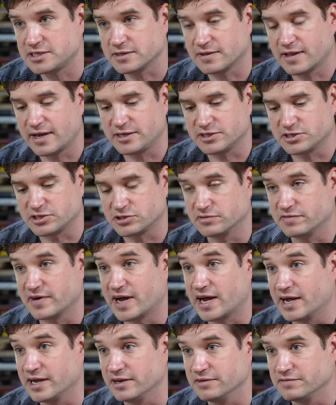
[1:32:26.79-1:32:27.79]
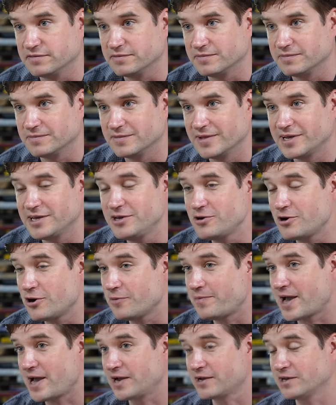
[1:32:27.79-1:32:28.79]
like survive. Yeah. You go
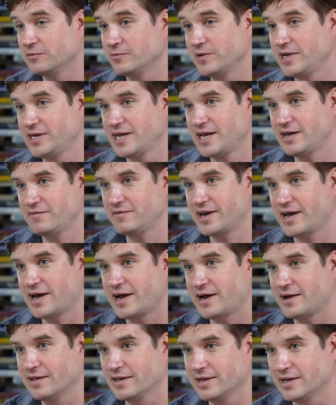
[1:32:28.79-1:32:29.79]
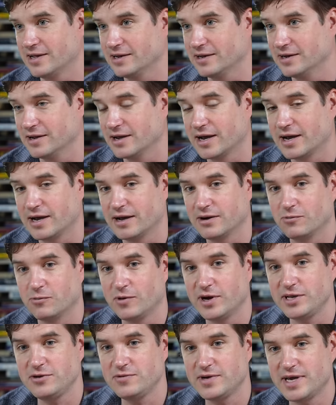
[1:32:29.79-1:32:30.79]
back and read David Allen. Uh,
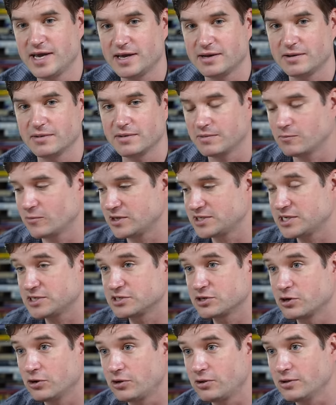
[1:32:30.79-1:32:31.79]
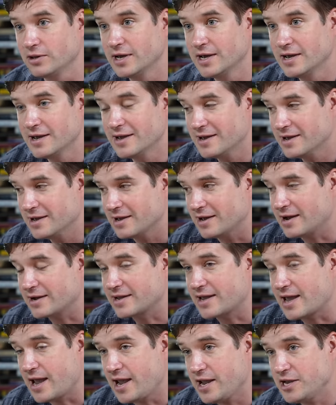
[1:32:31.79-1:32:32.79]
what you get? What's his goal?
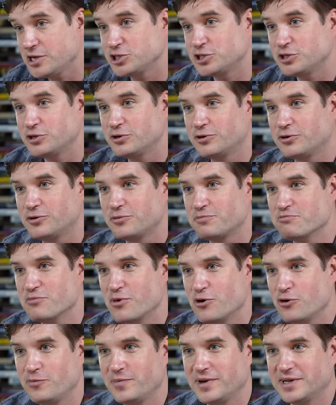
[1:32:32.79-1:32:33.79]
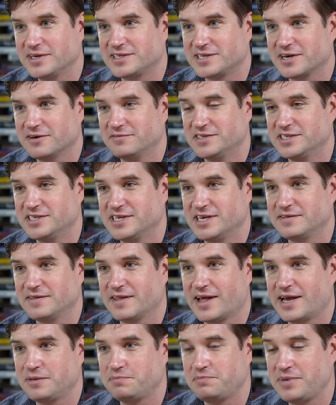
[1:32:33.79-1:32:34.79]
occasional moments of
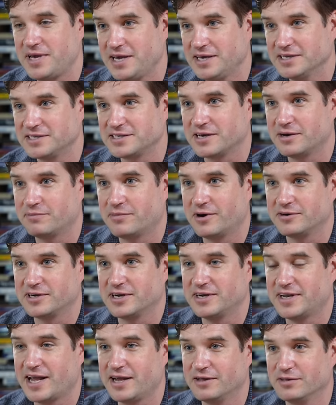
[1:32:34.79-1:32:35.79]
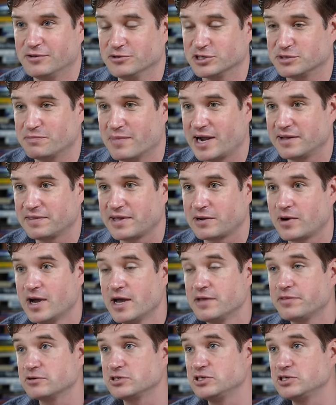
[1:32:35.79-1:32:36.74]
zen-like peace among the deluge. Mind like there's